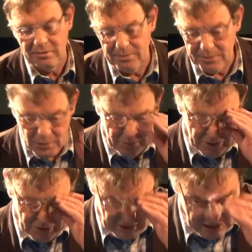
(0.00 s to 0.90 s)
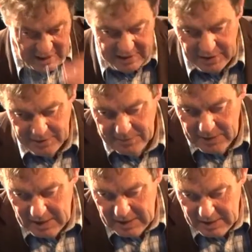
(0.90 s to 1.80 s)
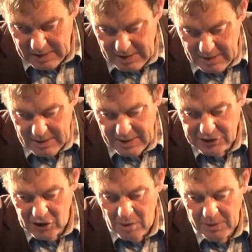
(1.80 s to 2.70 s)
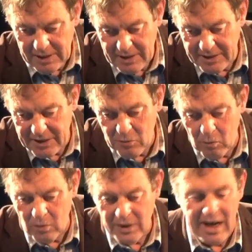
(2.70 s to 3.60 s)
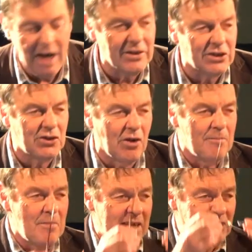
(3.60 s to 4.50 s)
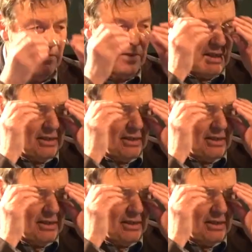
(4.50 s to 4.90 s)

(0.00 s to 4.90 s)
they produced. But in Germany, they did, they undershot massively.